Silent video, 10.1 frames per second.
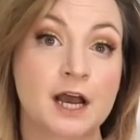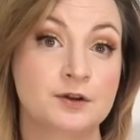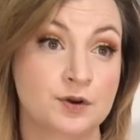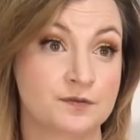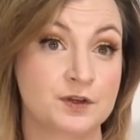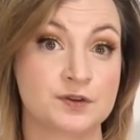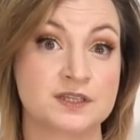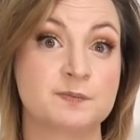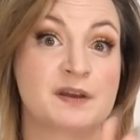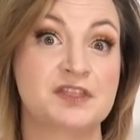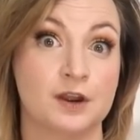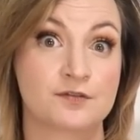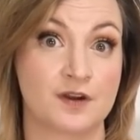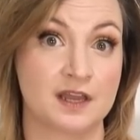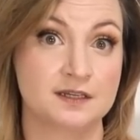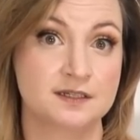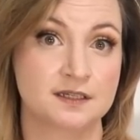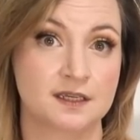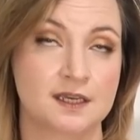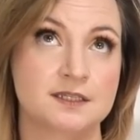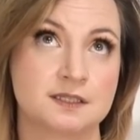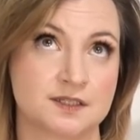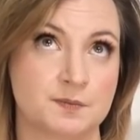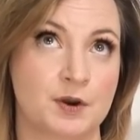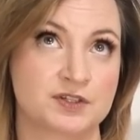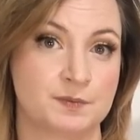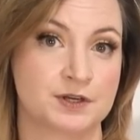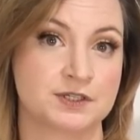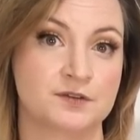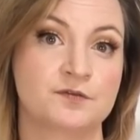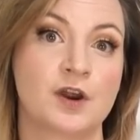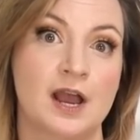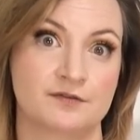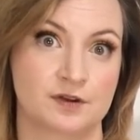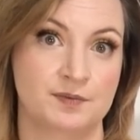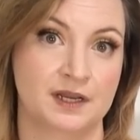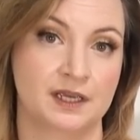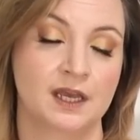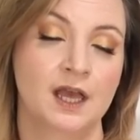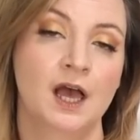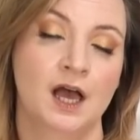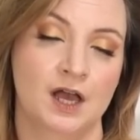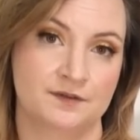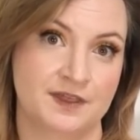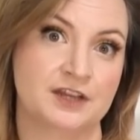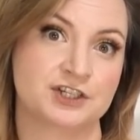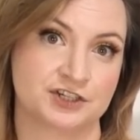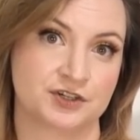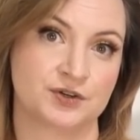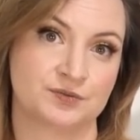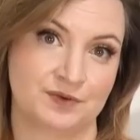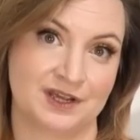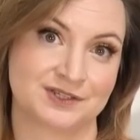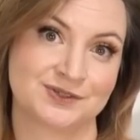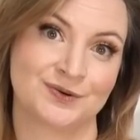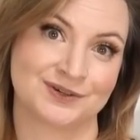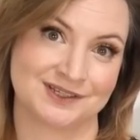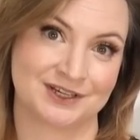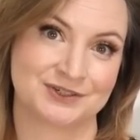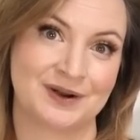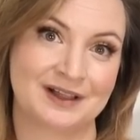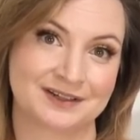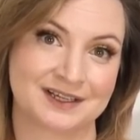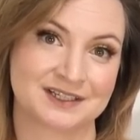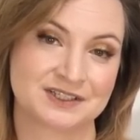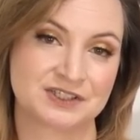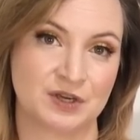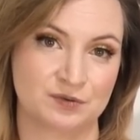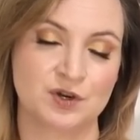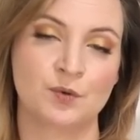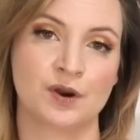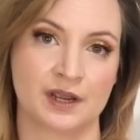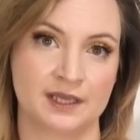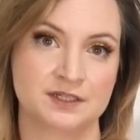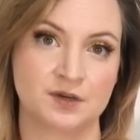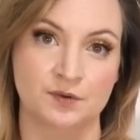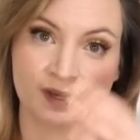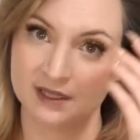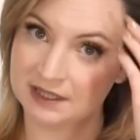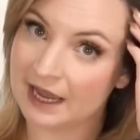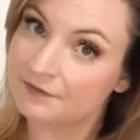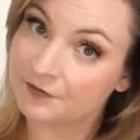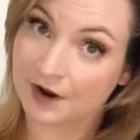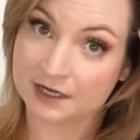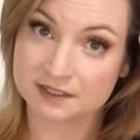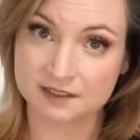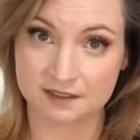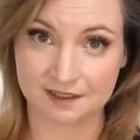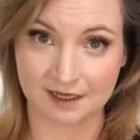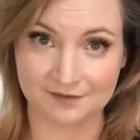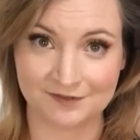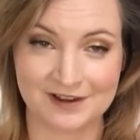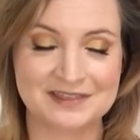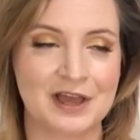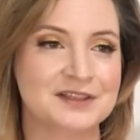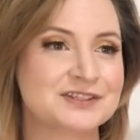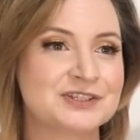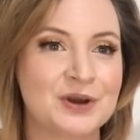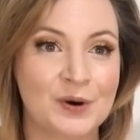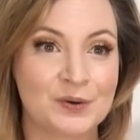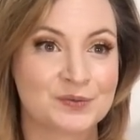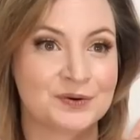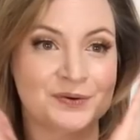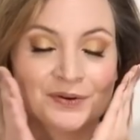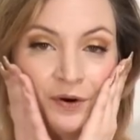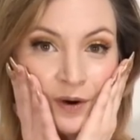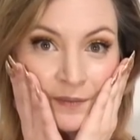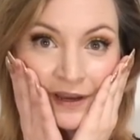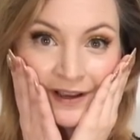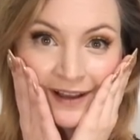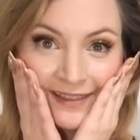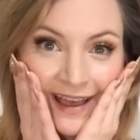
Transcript: i don't know if you know this but their friend is the spokesperson for everybody of that gender race or sexuality so don't worry don't worry they have a friend they have a friend. that's so rude oh i might cut